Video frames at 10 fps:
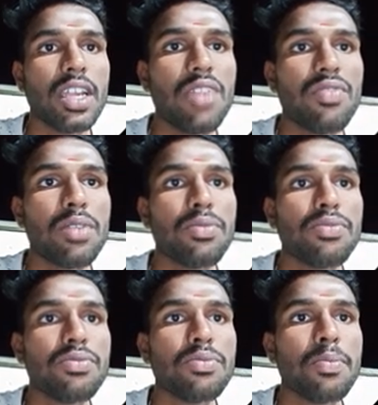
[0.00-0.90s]
Type of
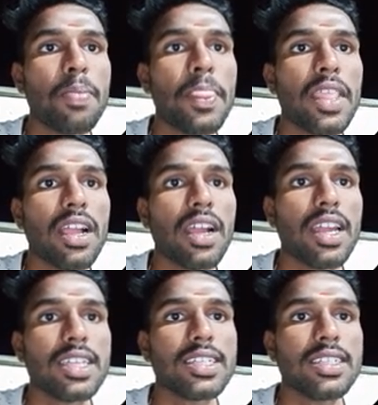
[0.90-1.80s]

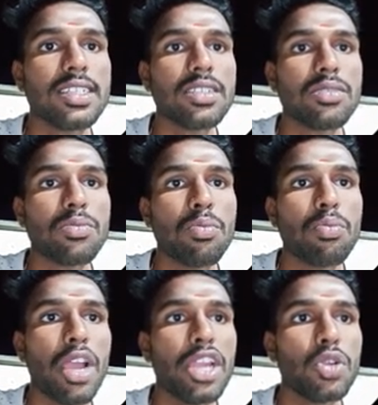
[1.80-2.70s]
connections:
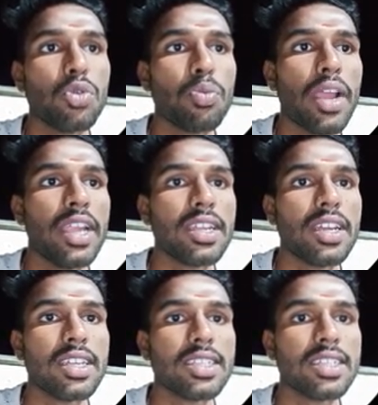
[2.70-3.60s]
point to point
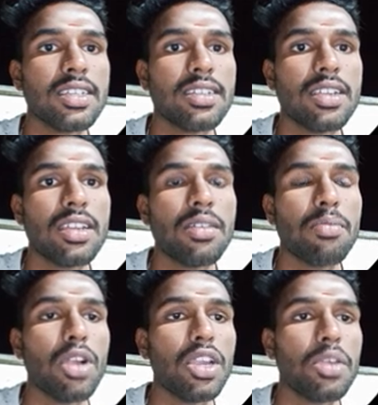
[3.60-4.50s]
connection,
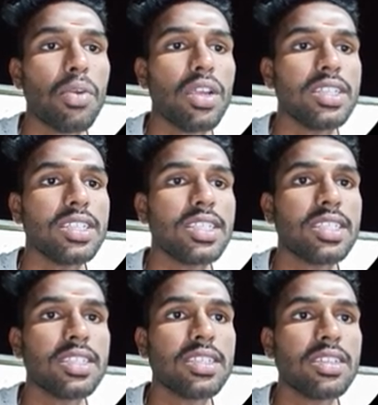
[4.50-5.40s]
multi
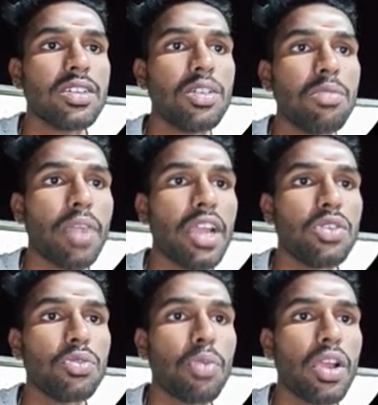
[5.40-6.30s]
points.
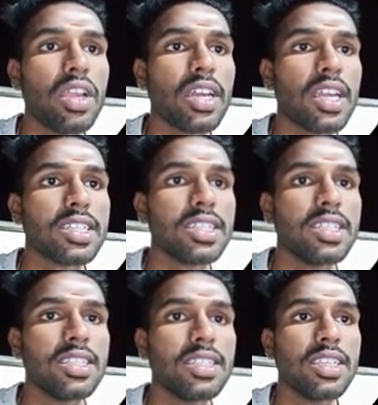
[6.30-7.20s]
Point to point
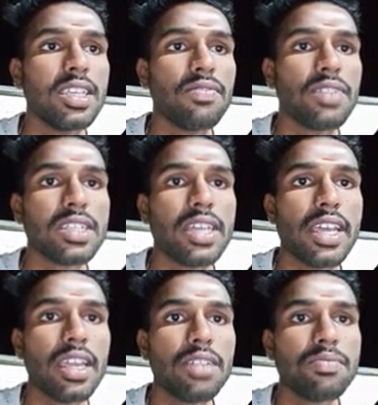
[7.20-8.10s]
connection see in first
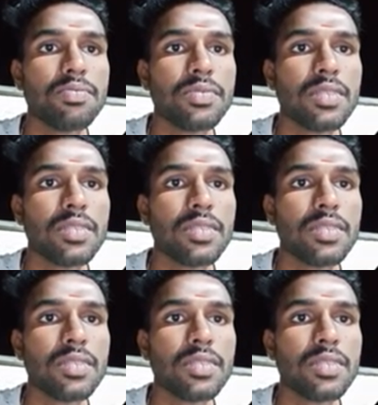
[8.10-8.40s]
diagram.